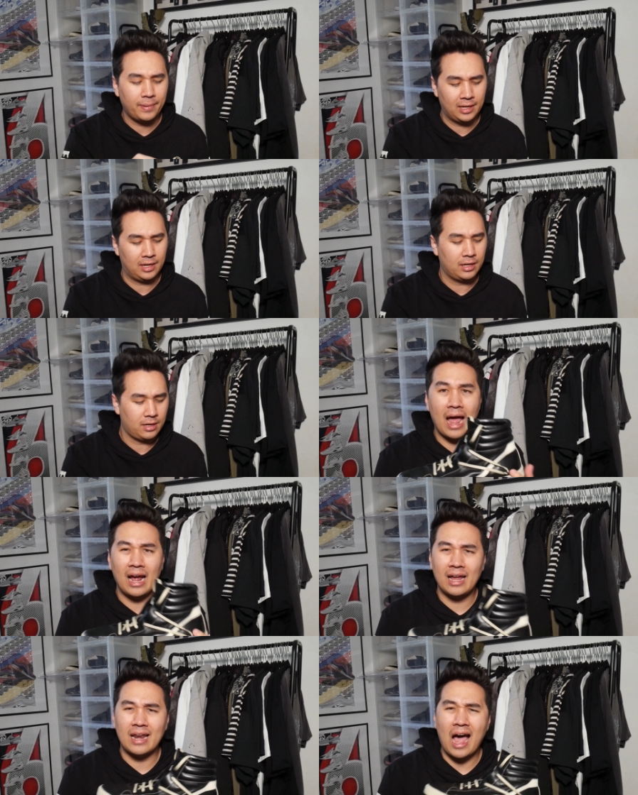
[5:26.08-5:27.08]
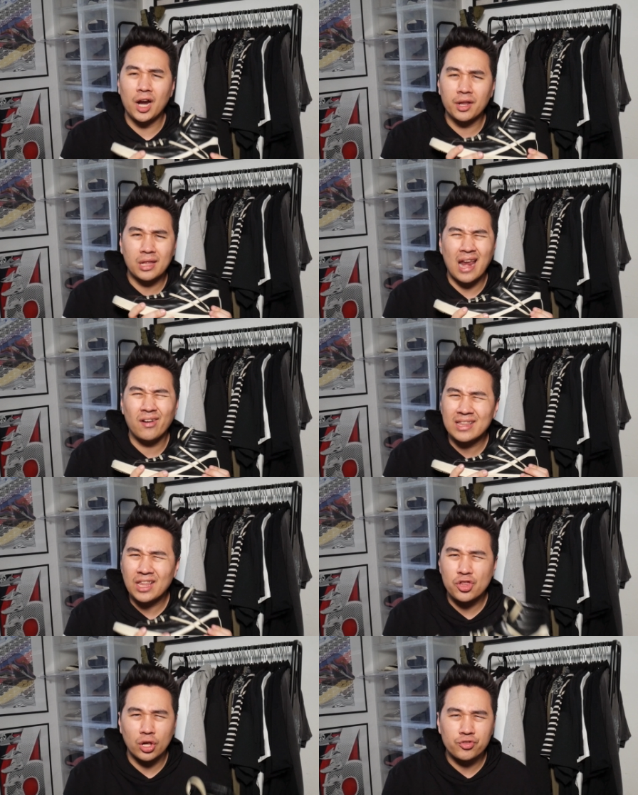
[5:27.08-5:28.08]
opinion. And honestly, I don't like
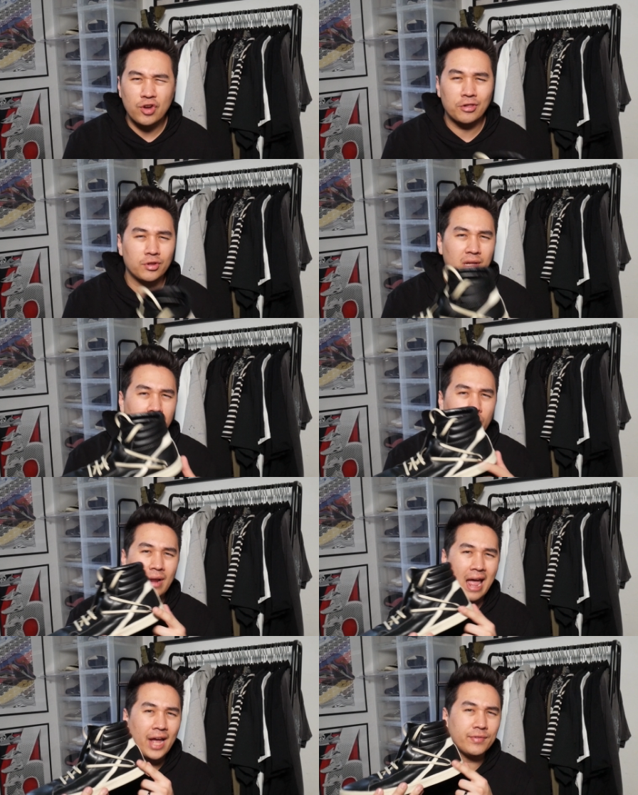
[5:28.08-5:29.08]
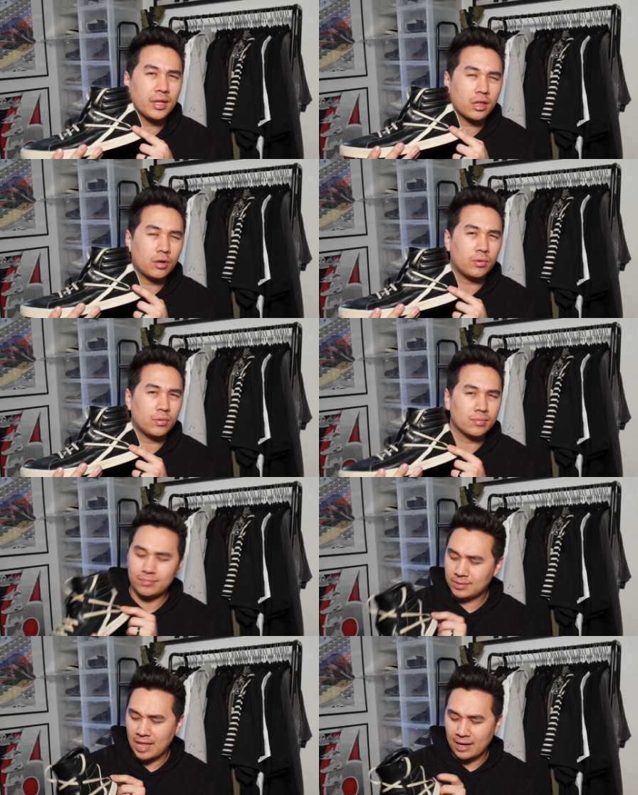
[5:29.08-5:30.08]
the Geo Trashers that don't have this little
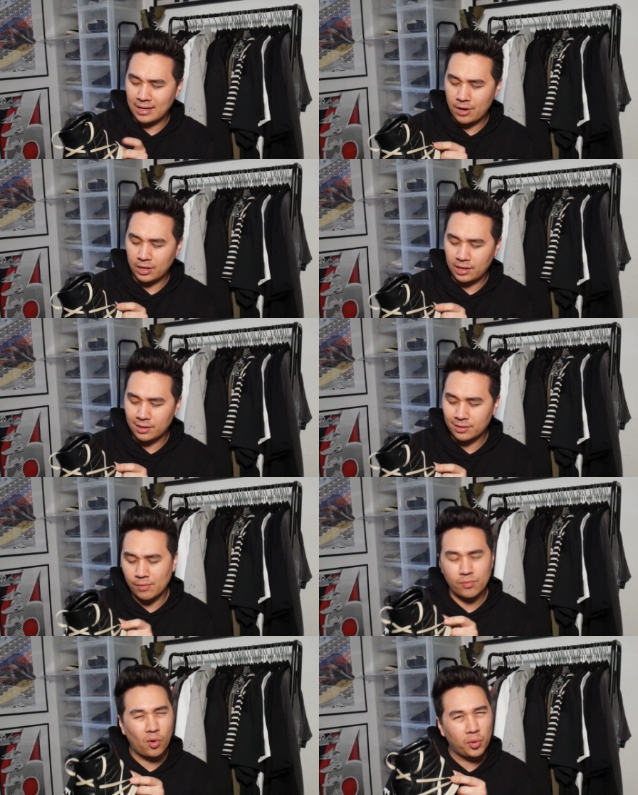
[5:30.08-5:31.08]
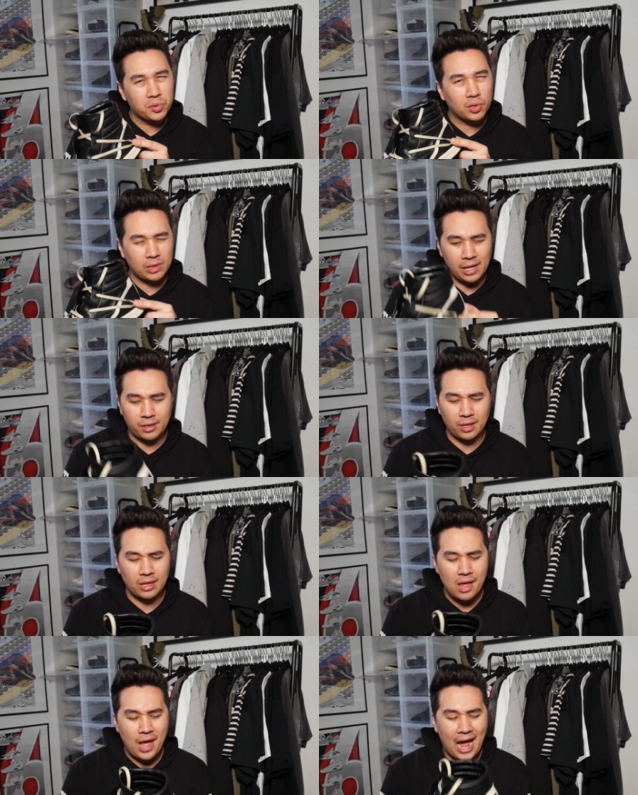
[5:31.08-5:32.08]
thing down here that holds your laces.
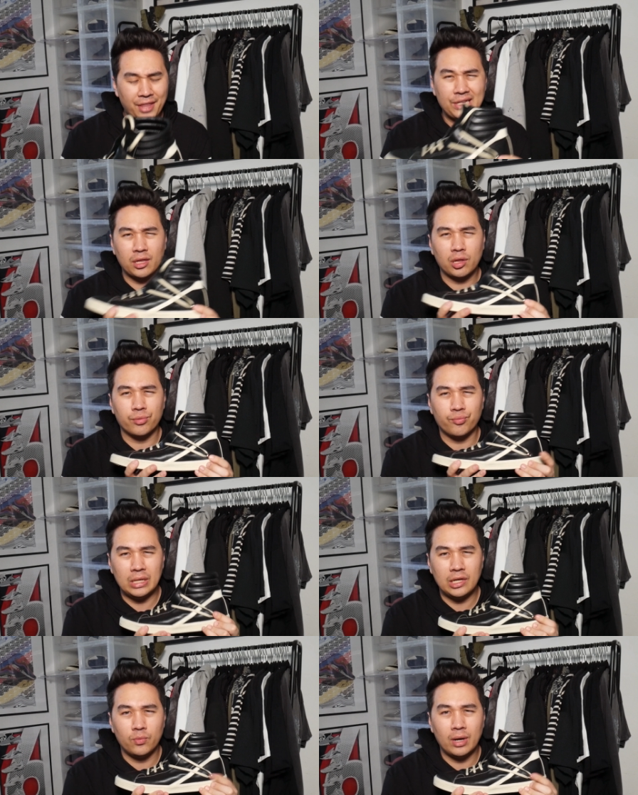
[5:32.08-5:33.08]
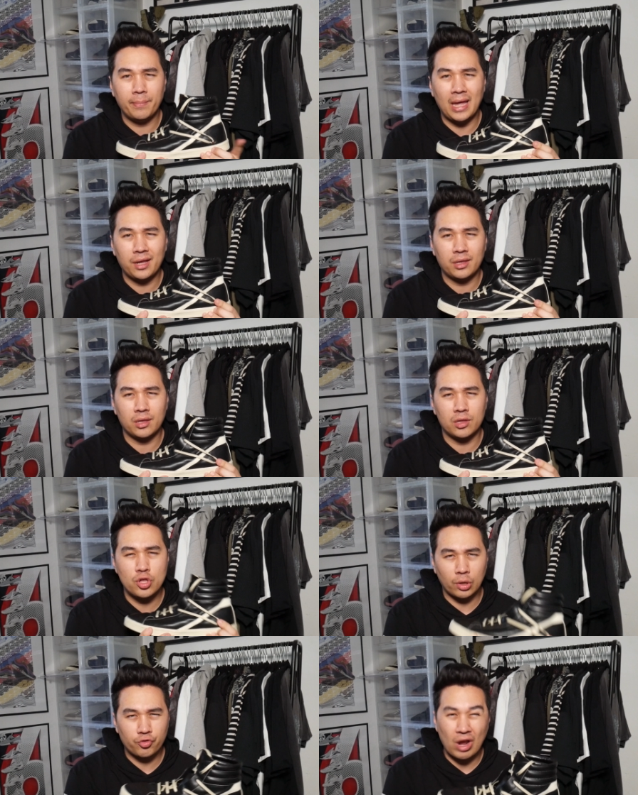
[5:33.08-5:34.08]
I think this is really what makes this
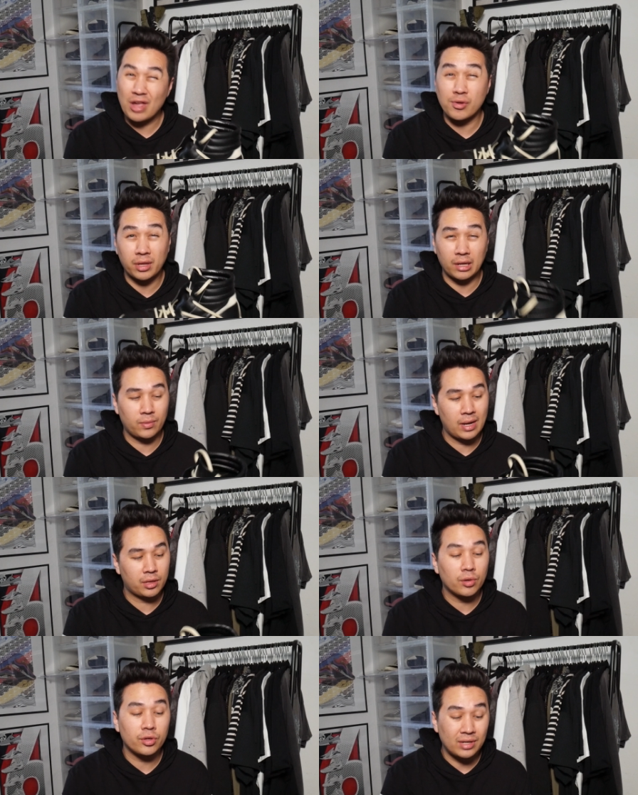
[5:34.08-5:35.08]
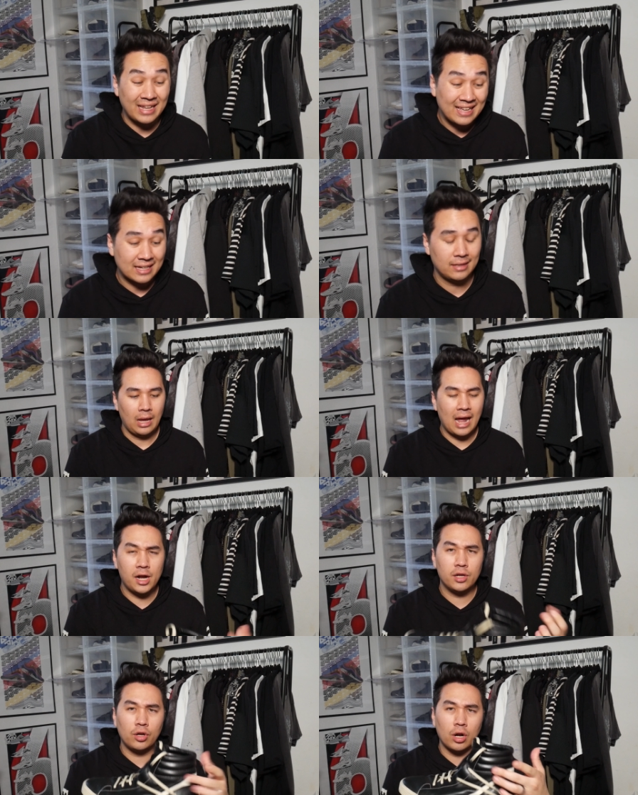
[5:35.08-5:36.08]
Geo Trasher silhouette so unique.
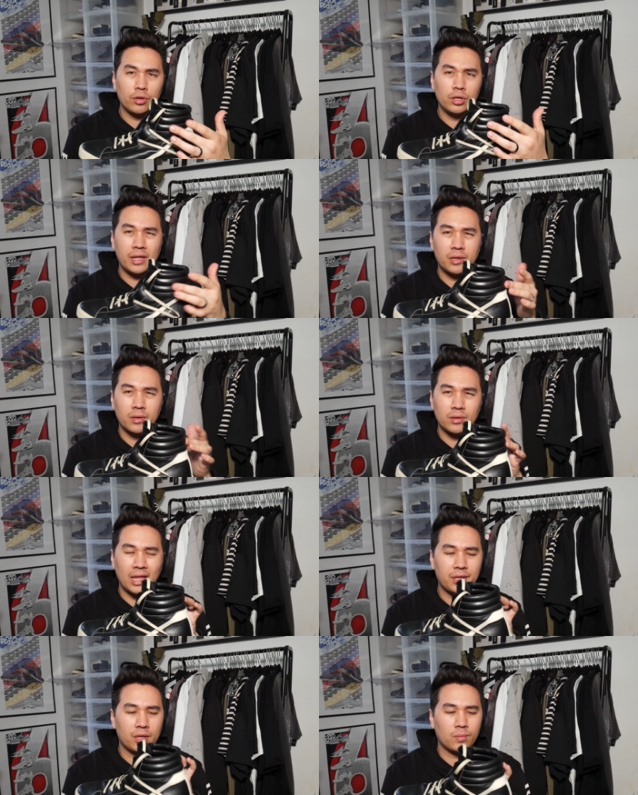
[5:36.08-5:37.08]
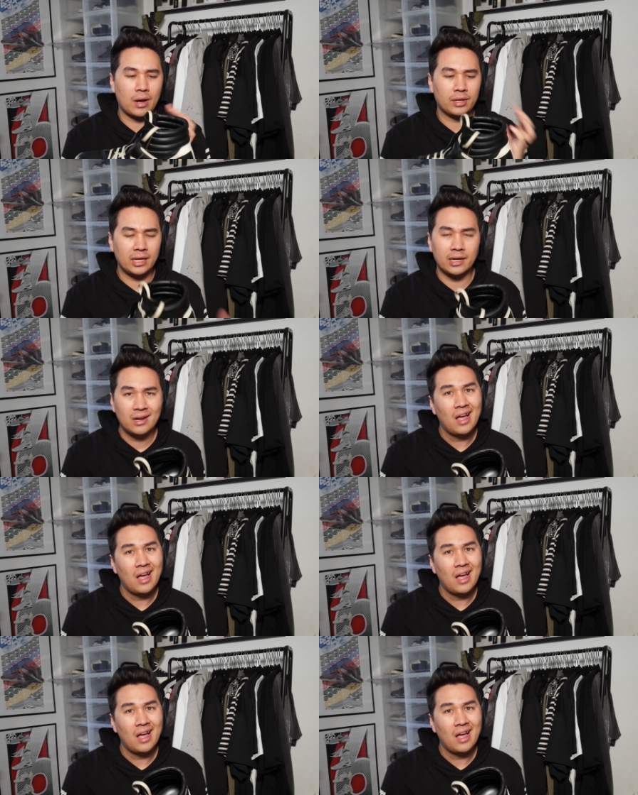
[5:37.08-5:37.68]
And you know, you lace your laces around here.